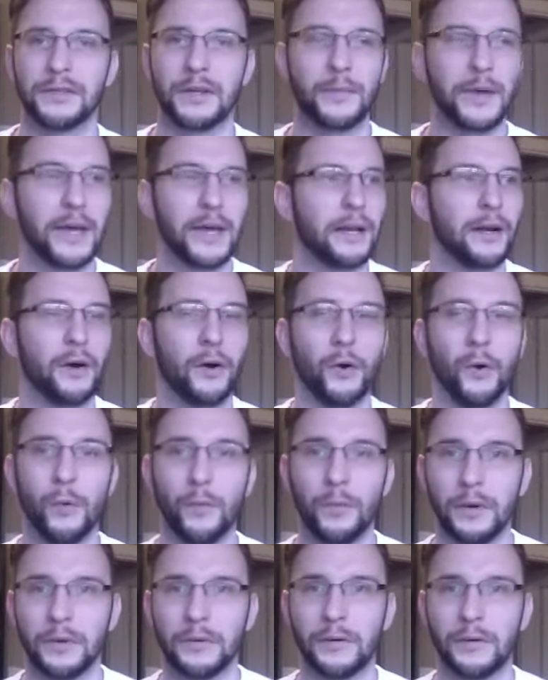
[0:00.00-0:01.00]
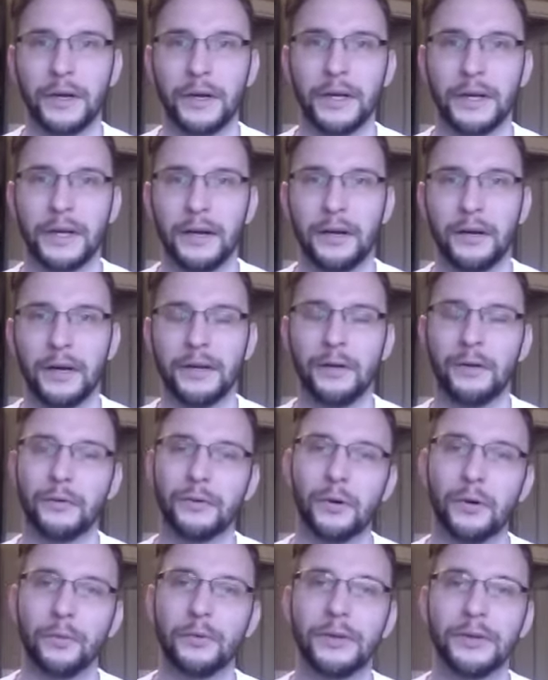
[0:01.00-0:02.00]
I'm at home right now. I don't
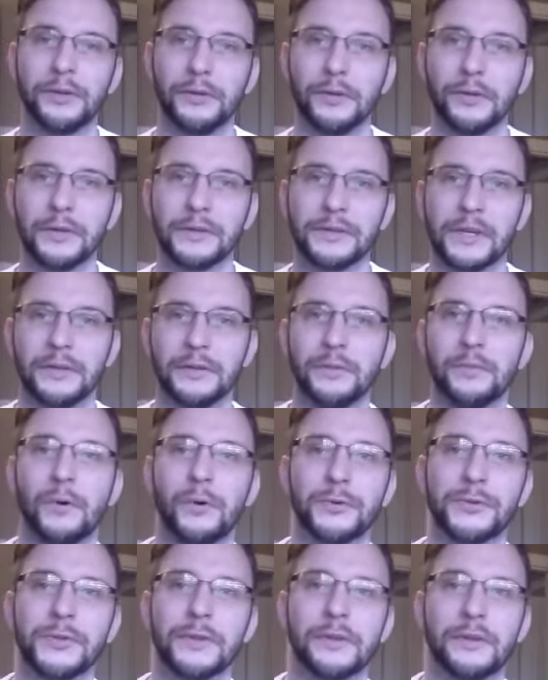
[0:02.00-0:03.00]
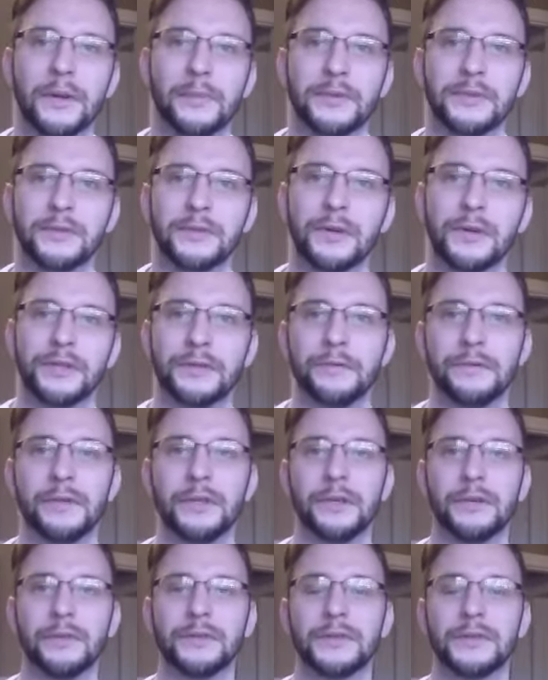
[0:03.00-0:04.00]
normally do this. I do most of the demonstration
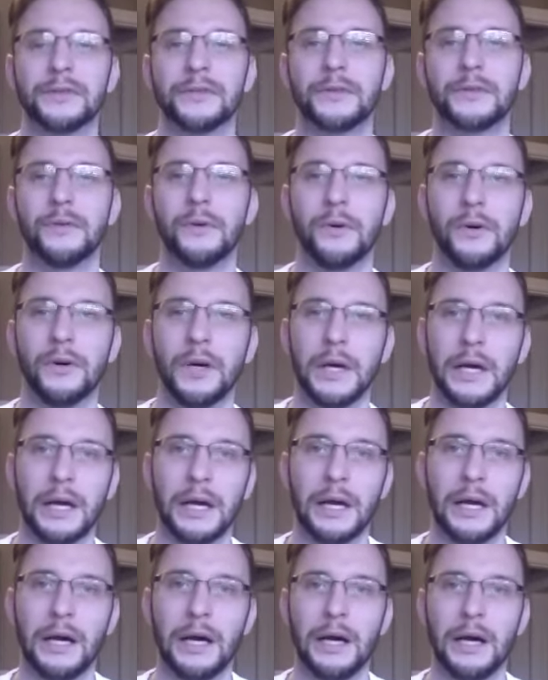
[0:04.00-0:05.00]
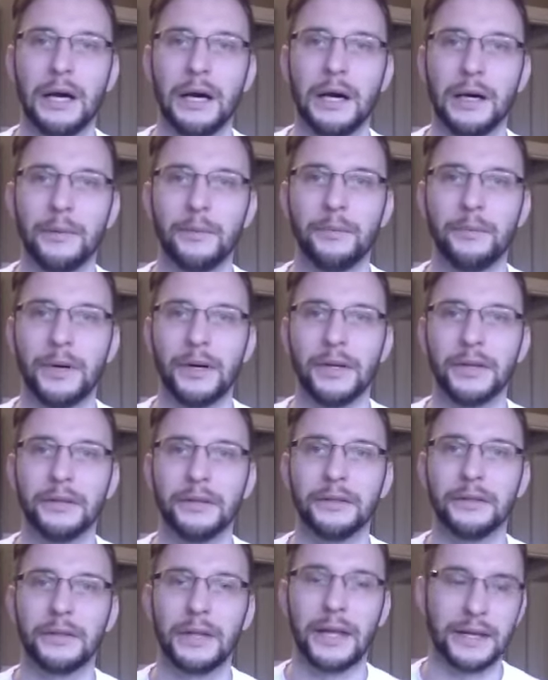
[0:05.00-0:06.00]
videos at school, but
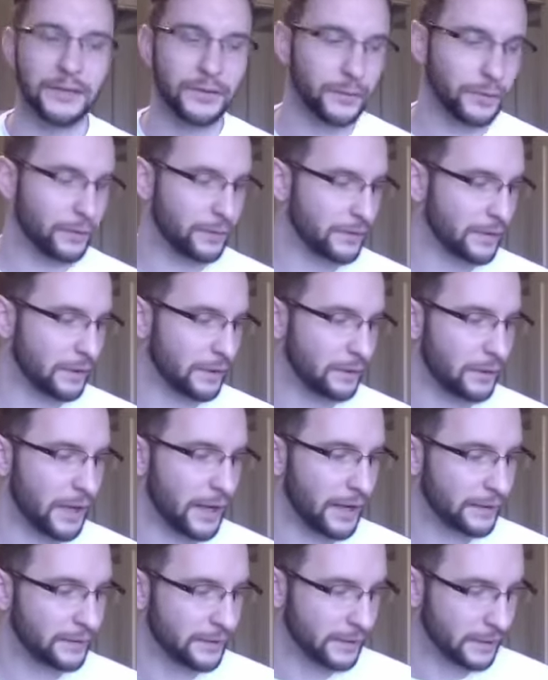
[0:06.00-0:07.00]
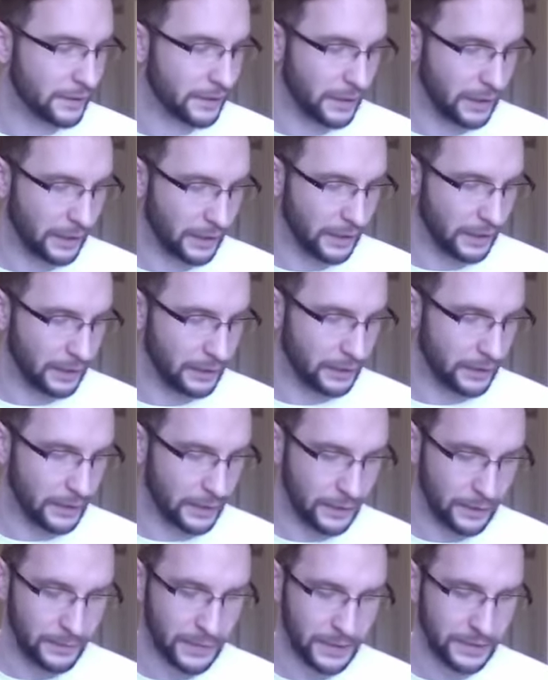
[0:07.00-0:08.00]
last week was a little hectic, and
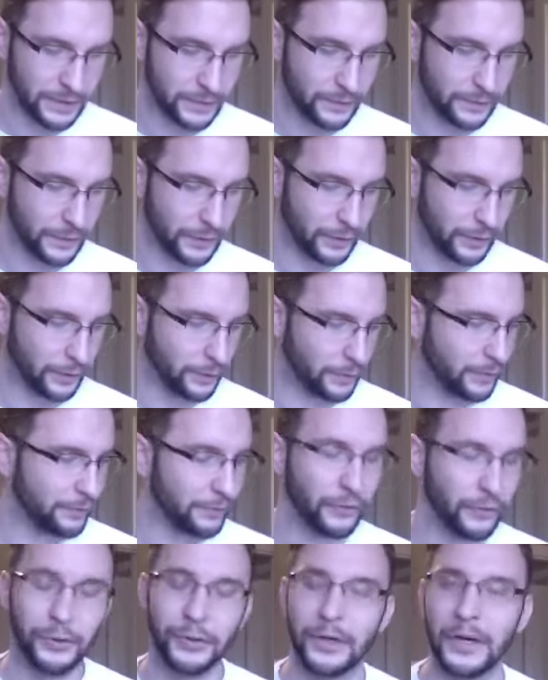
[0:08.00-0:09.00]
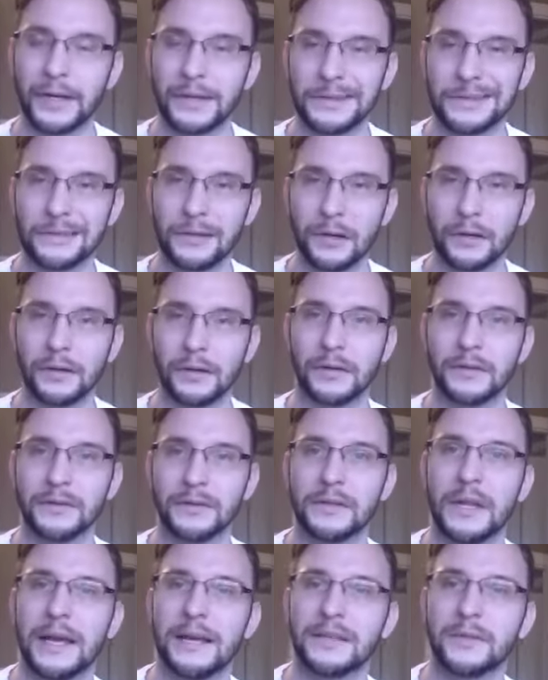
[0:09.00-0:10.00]
I just figured before you guys start this
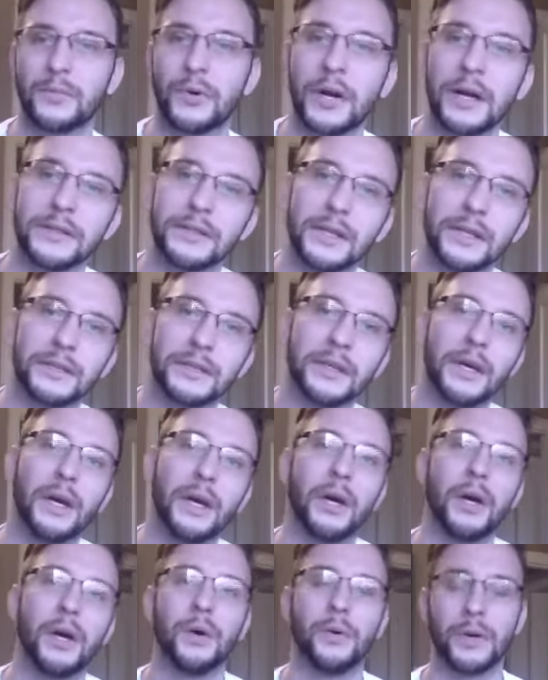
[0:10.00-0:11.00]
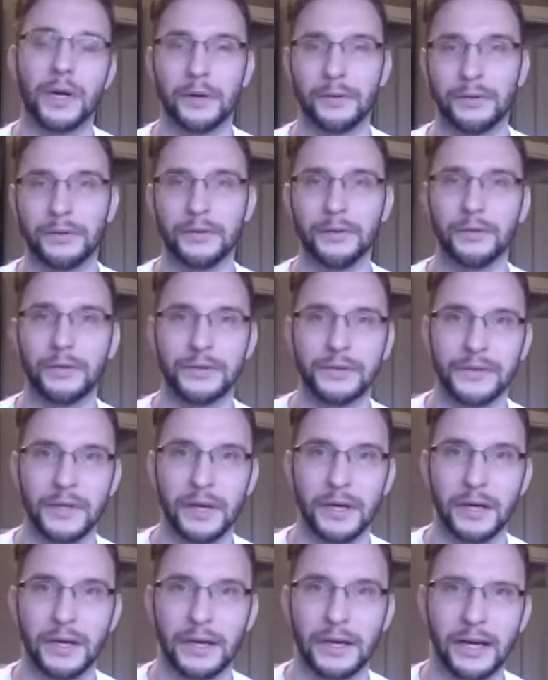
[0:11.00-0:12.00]
last project, what I would do is
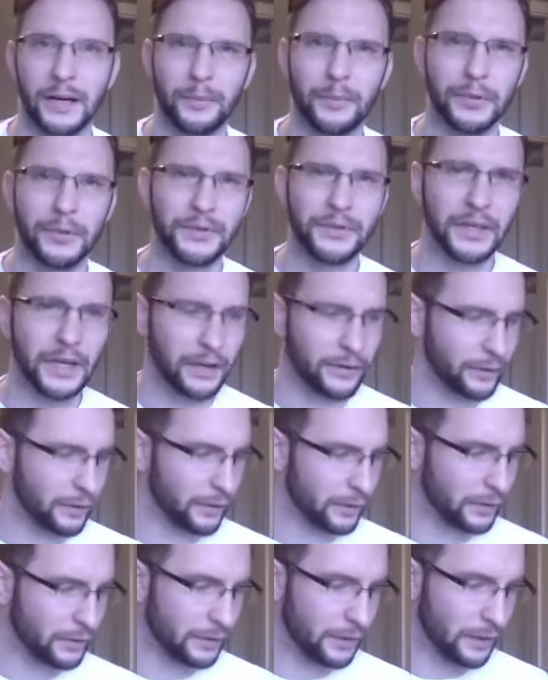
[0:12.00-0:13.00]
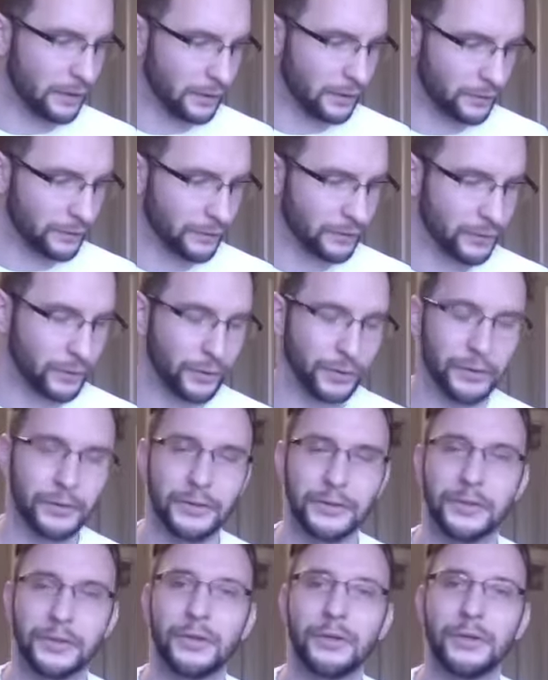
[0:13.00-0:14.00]
kind of put together a little tutorial to
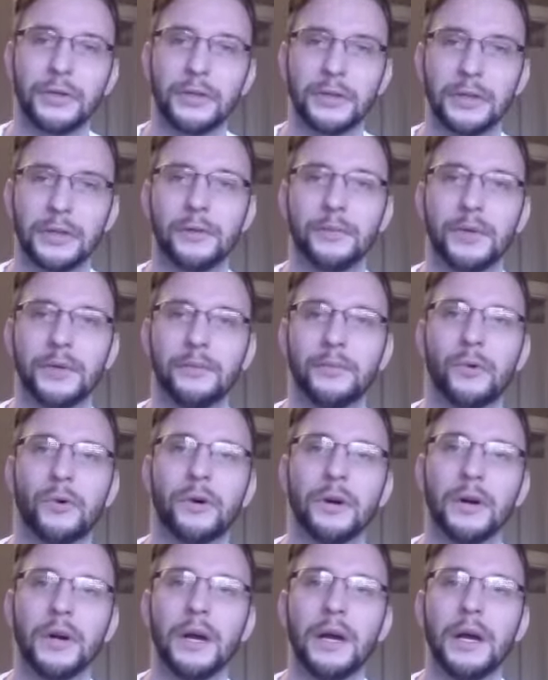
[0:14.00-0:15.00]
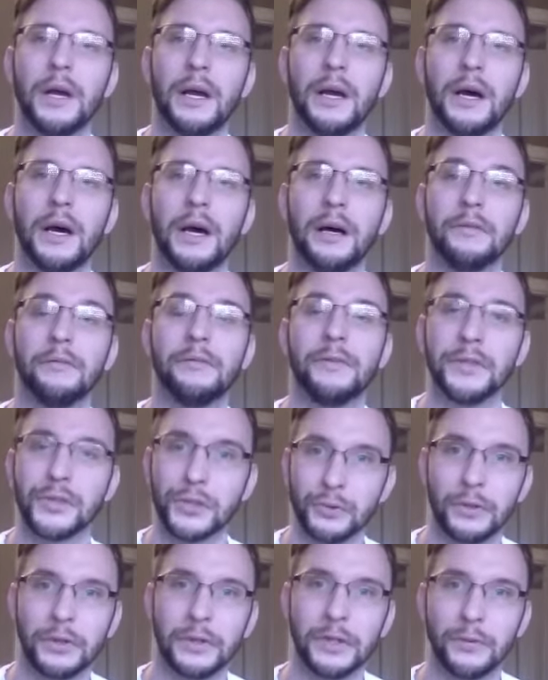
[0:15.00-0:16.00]
show you a little bit more
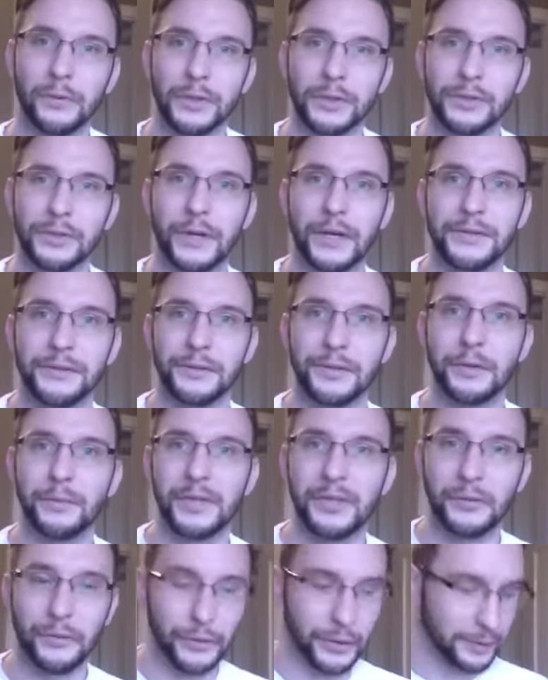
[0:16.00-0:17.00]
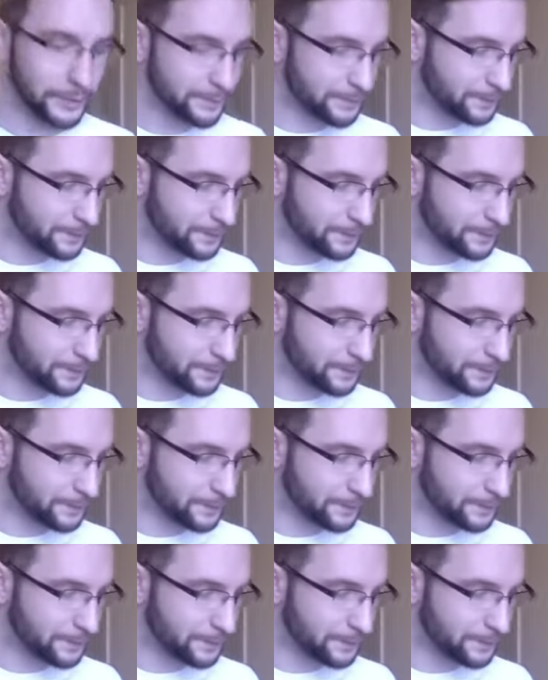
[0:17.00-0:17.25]
visually what you guys are going to be doing.